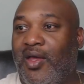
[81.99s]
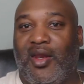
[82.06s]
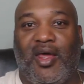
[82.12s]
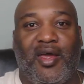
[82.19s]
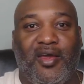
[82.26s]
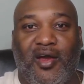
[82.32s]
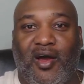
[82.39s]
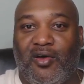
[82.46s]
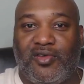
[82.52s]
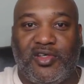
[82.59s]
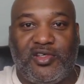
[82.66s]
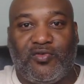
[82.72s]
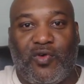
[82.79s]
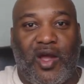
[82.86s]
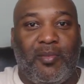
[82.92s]
And now y'all
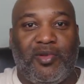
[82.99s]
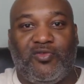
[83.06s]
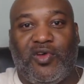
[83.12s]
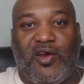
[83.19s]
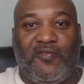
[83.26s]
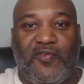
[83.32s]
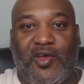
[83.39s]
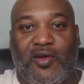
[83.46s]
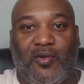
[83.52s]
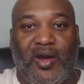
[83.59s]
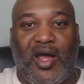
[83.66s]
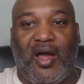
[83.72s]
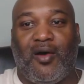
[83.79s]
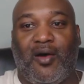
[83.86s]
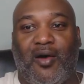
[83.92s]
just scrambling trying to figure
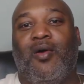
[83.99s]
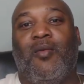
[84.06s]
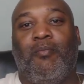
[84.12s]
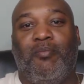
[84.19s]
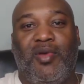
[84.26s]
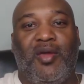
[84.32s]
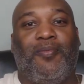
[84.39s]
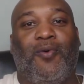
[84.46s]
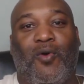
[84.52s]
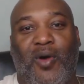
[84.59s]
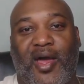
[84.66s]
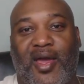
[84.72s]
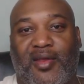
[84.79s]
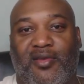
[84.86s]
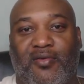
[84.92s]
it out. Be
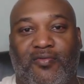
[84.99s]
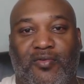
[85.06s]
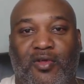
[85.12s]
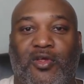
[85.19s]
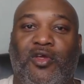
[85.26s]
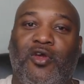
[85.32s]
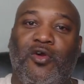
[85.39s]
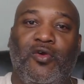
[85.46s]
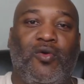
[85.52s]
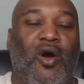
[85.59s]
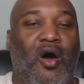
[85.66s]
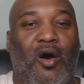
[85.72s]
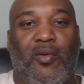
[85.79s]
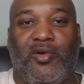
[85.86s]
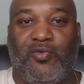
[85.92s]
proactive. You
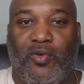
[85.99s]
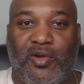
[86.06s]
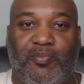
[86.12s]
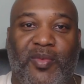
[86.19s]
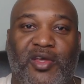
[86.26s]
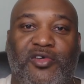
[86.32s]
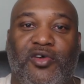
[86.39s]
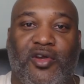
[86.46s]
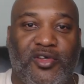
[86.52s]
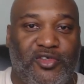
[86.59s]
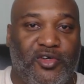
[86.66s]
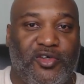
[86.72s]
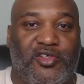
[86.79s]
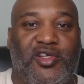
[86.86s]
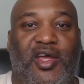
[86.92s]
always want to make sure
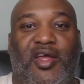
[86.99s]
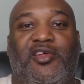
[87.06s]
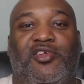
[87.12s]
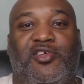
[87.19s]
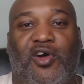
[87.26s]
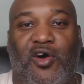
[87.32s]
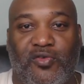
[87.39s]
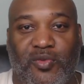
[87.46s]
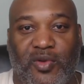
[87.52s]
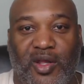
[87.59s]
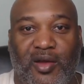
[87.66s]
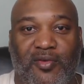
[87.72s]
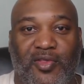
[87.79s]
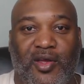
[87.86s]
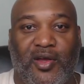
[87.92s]
that you're staying in charge with
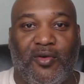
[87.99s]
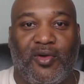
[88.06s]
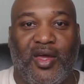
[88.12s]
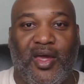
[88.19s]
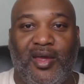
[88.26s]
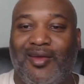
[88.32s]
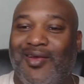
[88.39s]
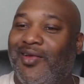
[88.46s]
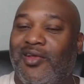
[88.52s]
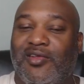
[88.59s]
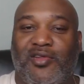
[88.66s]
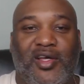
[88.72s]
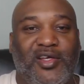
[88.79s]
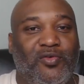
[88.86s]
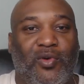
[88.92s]
everything, okay?
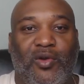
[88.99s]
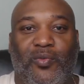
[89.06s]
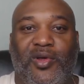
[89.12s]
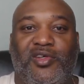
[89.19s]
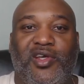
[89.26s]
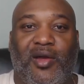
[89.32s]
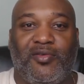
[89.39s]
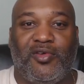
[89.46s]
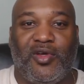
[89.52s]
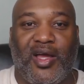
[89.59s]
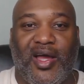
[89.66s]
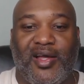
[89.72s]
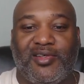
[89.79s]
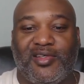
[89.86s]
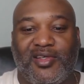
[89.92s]
So I just want to reach out to you
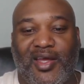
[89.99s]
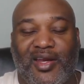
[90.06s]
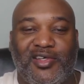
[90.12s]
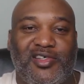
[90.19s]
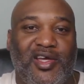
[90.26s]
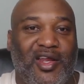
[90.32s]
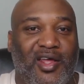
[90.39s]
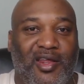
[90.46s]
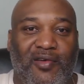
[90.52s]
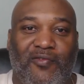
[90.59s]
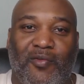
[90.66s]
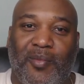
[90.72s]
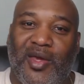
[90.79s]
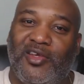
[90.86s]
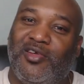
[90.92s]
guys, just kind of share that
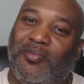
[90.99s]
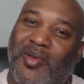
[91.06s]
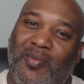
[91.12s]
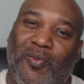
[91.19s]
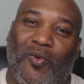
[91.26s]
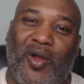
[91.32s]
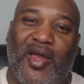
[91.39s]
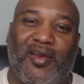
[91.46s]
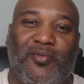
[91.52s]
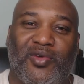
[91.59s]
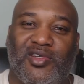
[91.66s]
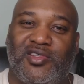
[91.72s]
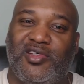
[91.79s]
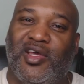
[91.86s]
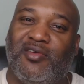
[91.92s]
information. Be proactive
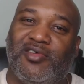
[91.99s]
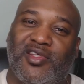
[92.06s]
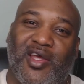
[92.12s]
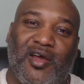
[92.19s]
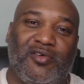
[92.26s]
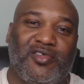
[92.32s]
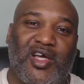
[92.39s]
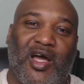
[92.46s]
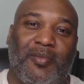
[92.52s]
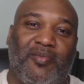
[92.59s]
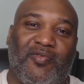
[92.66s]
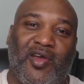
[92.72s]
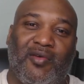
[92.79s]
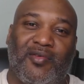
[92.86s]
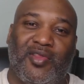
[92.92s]
with yourself. Stay on
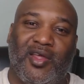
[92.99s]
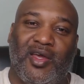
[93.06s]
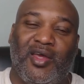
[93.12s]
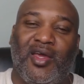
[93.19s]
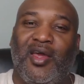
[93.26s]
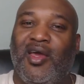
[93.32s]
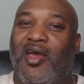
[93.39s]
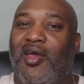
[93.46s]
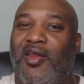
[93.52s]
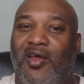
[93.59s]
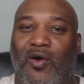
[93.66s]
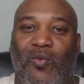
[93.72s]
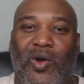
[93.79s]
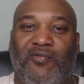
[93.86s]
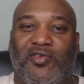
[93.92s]
top of everything, and
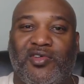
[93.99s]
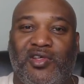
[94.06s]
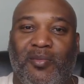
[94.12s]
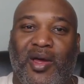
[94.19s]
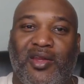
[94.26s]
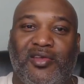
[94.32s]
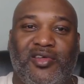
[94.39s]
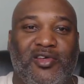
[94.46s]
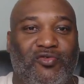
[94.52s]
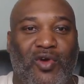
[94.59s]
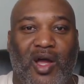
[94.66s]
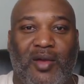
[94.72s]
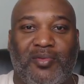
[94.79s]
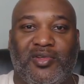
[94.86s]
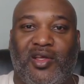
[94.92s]
don't wait for somebody to just
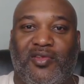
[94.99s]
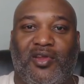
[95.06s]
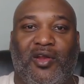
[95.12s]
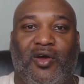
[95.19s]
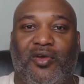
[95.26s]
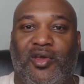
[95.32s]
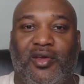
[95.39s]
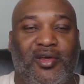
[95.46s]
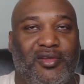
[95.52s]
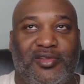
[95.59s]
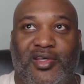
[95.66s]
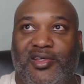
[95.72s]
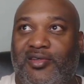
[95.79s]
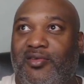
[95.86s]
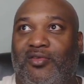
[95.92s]
drop something on you and
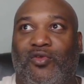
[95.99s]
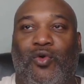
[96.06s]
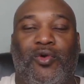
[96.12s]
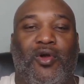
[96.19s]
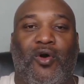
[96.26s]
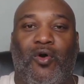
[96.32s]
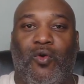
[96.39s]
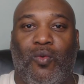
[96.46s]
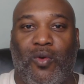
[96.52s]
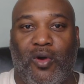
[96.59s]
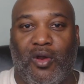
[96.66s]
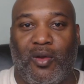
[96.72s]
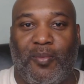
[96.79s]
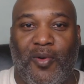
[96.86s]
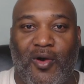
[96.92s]
just throw your whole
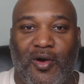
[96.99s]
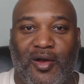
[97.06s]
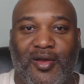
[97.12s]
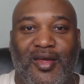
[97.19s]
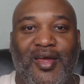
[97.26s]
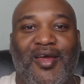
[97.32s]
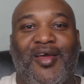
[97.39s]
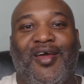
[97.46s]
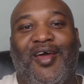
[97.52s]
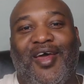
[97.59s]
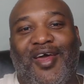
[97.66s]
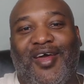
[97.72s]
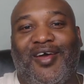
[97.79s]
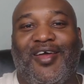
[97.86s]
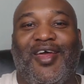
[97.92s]
world apart.
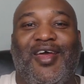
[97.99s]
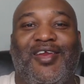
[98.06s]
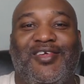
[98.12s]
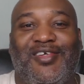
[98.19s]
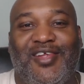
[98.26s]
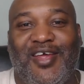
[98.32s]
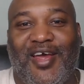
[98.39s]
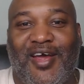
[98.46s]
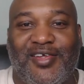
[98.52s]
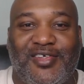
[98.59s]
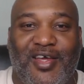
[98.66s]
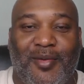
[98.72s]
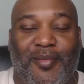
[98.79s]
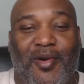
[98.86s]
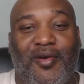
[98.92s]
Hey, again, this is
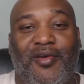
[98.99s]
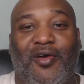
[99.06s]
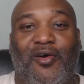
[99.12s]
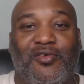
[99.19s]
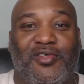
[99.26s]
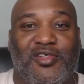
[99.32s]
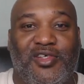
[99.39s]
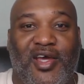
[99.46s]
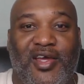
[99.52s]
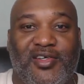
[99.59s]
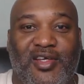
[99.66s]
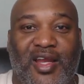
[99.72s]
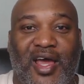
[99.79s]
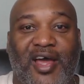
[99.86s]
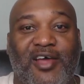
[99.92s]
Deonte' Burden, host of
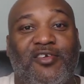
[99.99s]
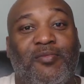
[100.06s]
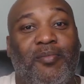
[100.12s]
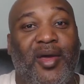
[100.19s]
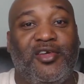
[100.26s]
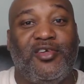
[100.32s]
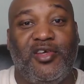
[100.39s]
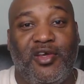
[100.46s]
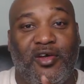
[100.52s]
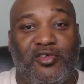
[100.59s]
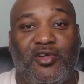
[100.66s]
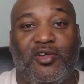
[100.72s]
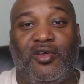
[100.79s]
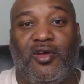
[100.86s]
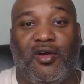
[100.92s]
Change Your Lives. Make sure you
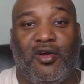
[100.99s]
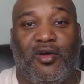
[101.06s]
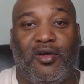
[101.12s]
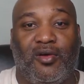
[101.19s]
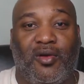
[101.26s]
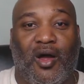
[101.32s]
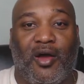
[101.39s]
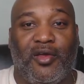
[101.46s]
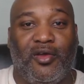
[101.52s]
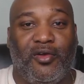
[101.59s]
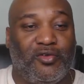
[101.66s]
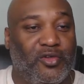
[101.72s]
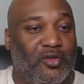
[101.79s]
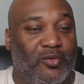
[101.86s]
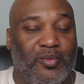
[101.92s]
go to the our
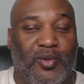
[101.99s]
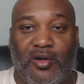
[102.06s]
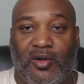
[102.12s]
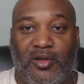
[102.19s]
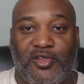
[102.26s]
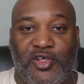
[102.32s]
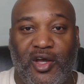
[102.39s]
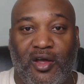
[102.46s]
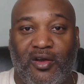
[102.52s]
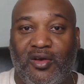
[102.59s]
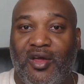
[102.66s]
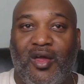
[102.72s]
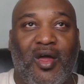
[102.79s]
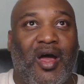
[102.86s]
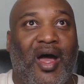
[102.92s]
YouTube
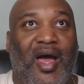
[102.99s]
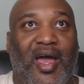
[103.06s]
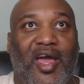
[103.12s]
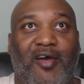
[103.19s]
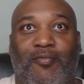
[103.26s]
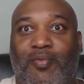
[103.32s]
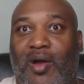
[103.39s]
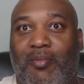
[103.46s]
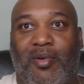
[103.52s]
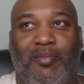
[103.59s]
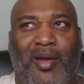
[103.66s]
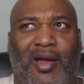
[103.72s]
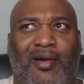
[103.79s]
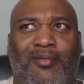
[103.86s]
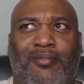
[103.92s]
channel. I have probably
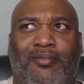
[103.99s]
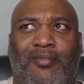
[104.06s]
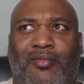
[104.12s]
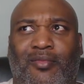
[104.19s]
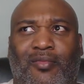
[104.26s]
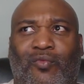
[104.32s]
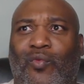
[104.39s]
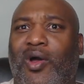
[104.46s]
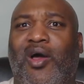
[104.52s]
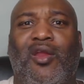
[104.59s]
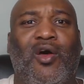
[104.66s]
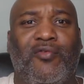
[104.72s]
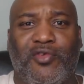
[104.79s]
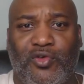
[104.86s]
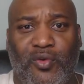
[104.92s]
about
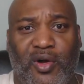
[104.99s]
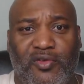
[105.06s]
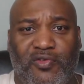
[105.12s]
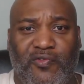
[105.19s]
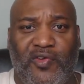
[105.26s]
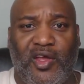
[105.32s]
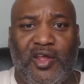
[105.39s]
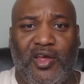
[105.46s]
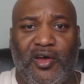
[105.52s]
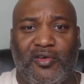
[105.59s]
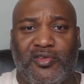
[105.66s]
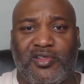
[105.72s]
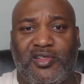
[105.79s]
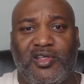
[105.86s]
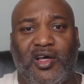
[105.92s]
well over 200
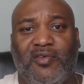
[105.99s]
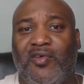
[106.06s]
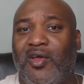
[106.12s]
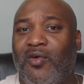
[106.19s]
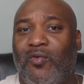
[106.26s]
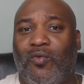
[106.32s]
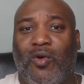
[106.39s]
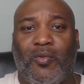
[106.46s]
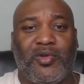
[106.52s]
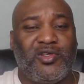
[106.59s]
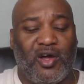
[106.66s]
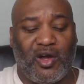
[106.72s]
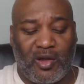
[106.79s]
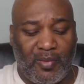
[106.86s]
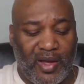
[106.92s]
videos and stuff where we
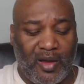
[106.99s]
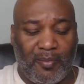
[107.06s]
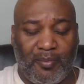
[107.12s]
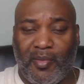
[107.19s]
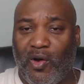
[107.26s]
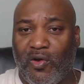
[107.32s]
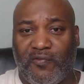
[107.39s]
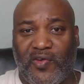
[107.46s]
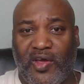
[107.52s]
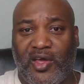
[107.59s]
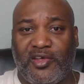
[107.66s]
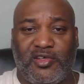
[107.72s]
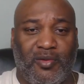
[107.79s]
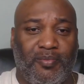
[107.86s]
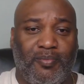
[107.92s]
talk about
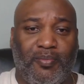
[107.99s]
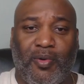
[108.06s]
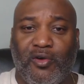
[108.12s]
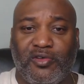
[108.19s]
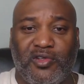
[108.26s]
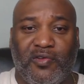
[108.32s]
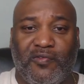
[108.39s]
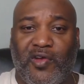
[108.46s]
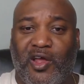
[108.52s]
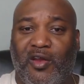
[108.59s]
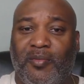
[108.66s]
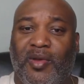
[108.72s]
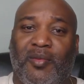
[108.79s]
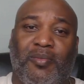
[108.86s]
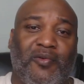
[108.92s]
motivation, personal
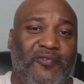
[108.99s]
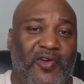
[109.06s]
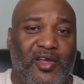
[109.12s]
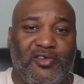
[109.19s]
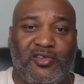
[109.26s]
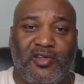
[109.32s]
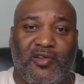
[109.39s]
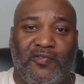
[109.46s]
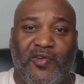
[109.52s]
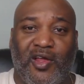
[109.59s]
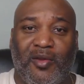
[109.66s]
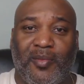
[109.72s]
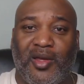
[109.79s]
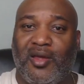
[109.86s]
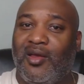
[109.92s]
development, professional
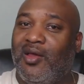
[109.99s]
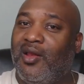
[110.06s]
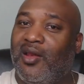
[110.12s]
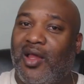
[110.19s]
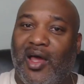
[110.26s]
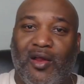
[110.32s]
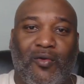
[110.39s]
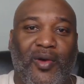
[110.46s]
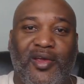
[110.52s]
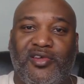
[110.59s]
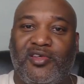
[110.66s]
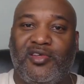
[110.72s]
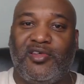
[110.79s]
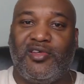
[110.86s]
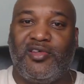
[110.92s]
development, a lot of
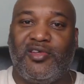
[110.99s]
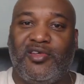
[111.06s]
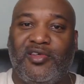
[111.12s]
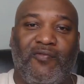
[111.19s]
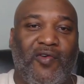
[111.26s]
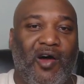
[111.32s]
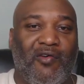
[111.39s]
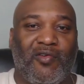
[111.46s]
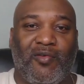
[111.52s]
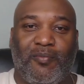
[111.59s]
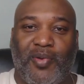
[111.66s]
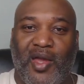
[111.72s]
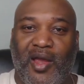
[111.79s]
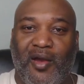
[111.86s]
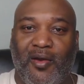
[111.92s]
great stuff
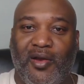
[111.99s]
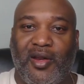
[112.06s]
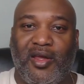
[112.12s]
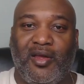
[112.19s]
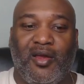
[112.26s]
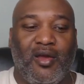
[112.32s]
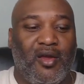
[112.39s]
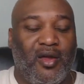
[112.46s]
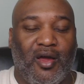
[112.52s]
involving parenting.